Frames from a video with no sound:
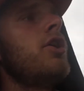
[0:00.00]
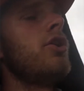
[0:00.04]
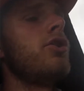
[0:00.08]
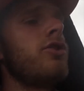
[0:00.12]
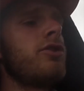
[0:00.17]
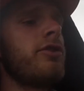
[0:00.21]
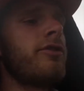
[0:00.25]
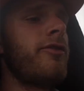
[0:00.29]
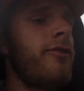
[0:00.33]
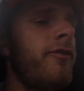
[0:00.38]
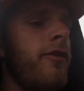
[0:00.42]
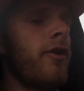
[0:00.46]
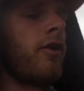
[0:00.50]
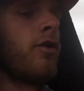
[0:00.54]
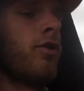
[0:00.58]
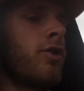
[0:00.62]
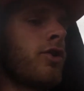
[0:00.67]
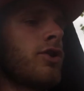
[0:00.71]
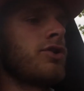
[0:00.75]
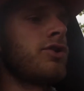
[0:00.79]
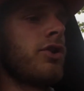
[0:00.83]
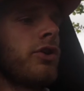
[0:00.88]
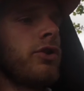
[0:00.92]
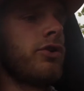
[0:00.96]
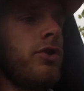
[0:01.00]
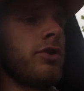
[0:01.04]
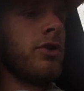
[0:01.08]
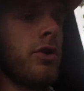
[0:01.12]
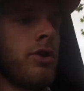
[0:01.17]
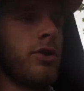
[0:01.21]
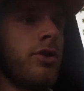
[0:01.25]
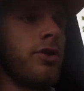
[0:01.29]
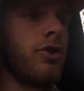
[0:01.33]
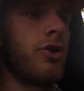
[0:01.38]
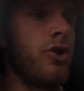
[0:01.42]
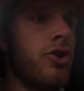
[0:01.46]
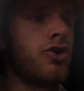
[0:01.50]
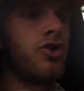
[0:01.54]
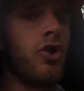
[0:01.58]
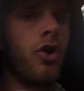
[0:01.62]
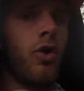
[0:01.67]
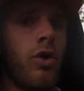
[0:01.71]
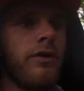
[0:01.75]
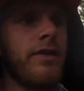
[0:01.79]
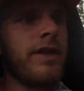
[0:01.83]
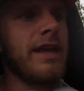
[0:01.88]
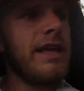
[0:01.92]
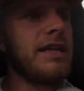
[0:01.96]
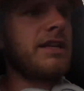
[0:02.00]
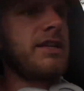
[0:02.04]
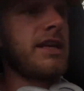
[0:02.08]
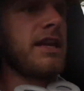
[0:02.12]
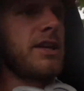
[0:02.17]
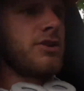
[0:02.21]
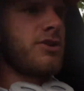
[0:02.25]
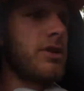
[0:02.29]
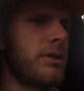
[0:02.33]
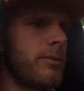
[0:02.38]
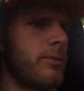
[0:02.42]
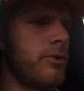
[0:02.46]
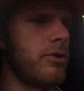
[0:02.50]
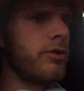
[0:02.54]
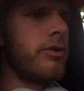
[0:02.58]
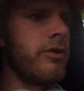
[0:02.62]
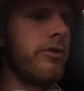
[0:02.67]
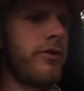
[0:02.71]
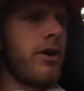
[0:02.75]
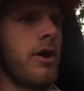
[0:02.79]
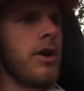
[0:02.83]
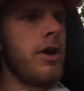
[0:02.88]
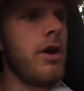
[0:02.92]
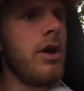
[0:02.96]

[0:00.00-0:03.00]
just focused on the control of the eccentric move,